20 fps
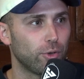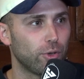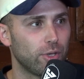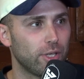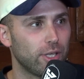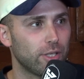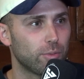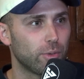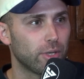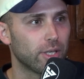few
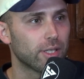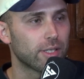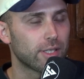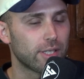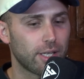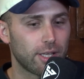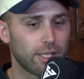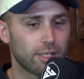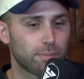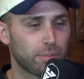years, we're going to
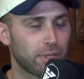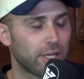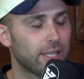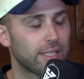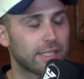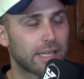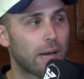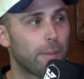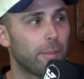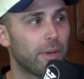see these
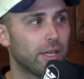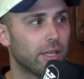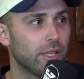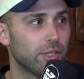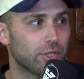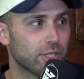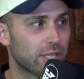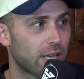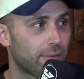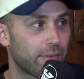players come in
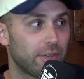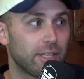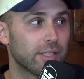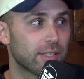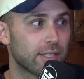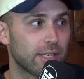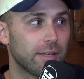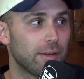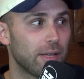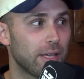and just have an
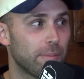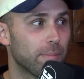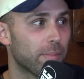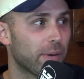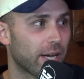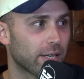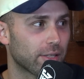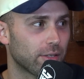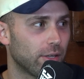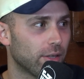instant
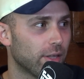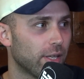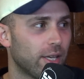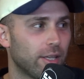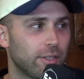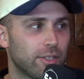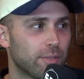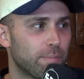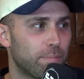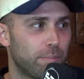impact. Like
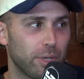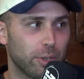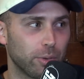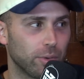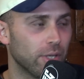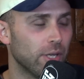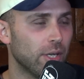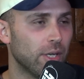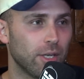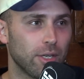they're just mm.
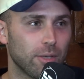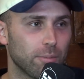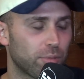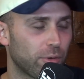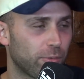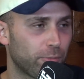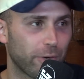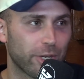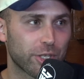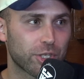built
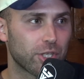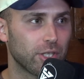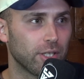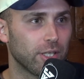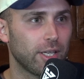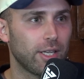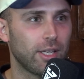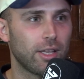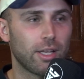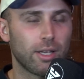
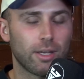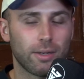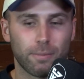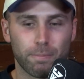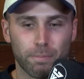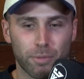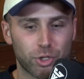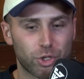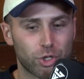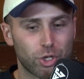professionally, they're
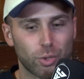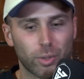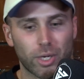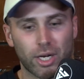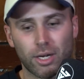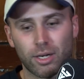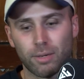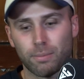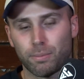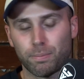
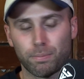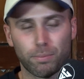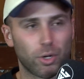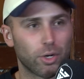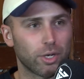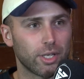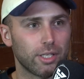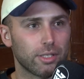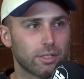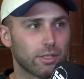mature
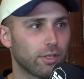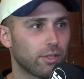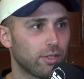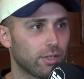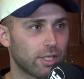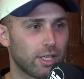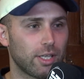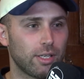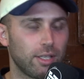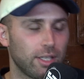bodies. Like you
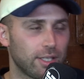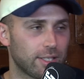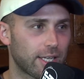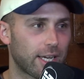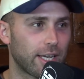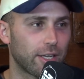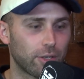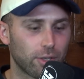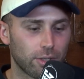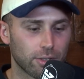see Nick
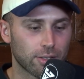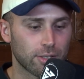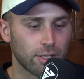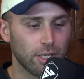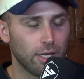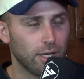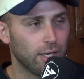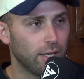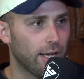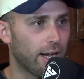Daicos,
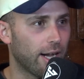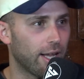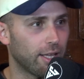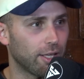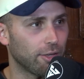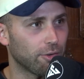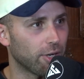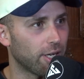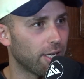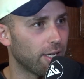
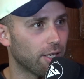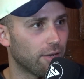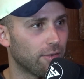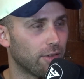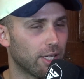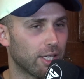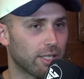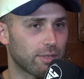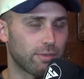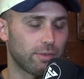Harley Reid over
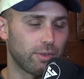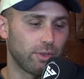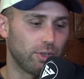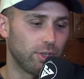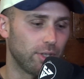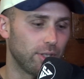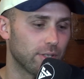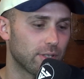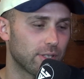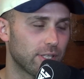the last few
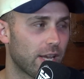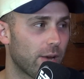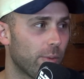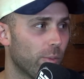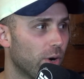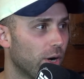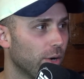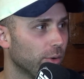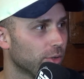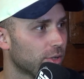years, Sam
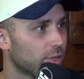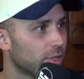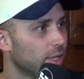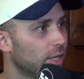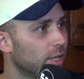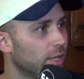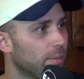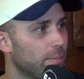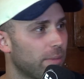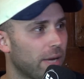Walsh,
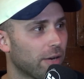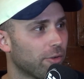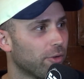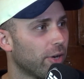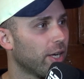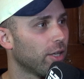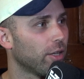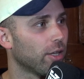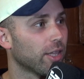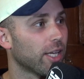yep. Matt
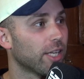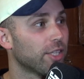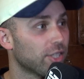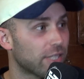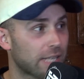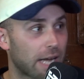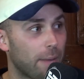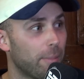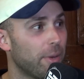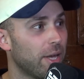Rowell. Like they
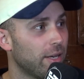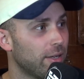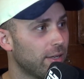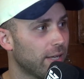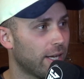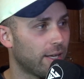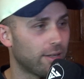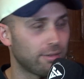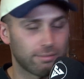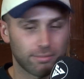just come in
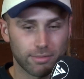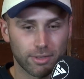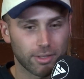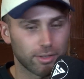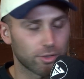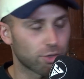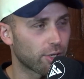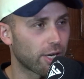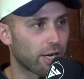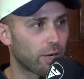and
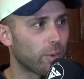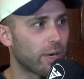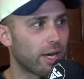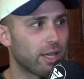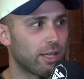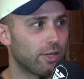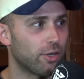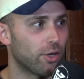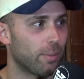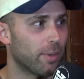straight away
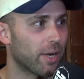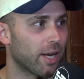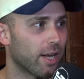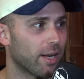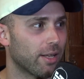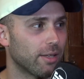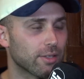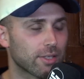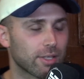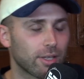they're dominating.